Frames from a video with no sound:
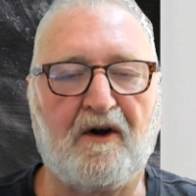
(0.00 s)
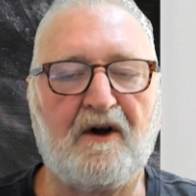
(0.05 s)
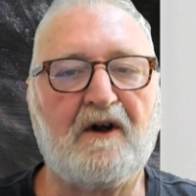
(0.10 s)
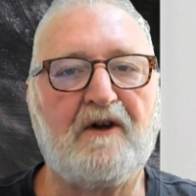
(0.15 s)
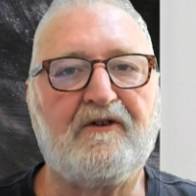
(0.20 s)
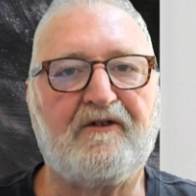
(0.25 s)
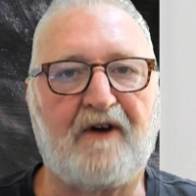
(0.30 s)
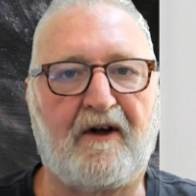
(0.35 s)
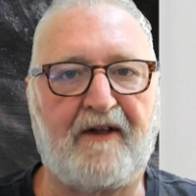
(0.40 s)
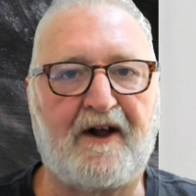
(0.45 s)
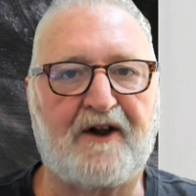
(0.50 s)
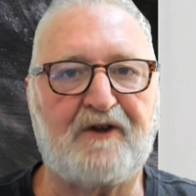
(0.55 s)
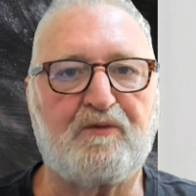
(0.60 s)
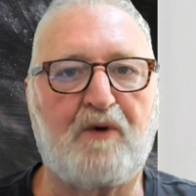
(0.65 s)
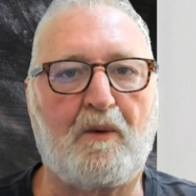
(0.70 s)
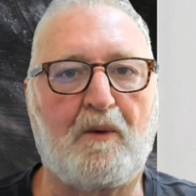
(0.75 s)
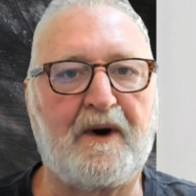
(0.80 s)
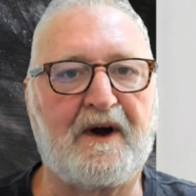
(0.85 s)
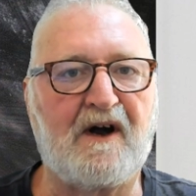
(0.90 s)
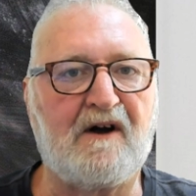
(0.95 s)
So that's what
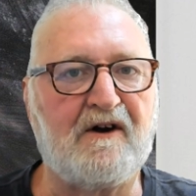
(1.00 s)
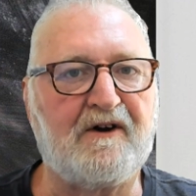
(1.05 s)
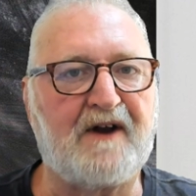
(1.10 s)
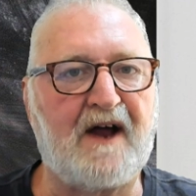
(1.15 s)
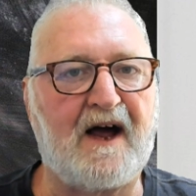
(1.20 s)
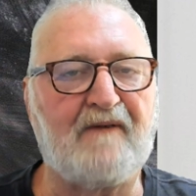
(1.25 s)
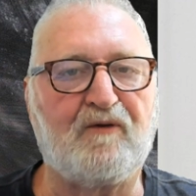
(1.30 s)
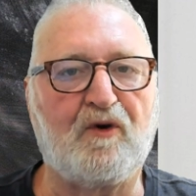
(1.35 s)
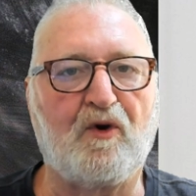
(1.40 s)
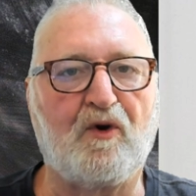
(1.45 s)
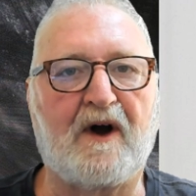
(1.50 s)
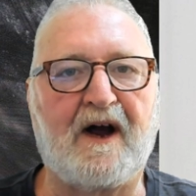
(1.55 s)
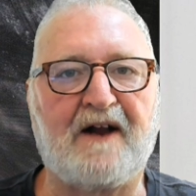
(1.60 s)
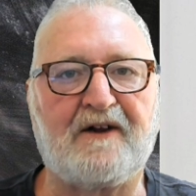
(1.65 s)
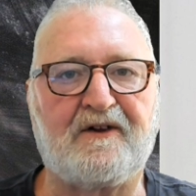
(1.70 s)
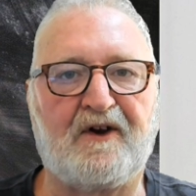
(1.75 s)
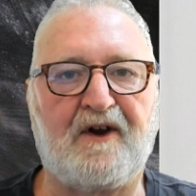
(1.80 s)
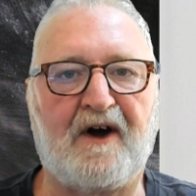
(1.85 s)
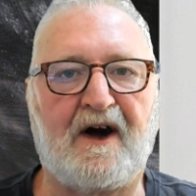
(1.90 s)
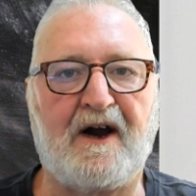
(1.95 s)
we're going to have a look at
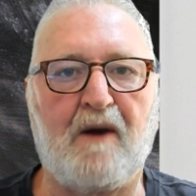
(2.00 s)
today,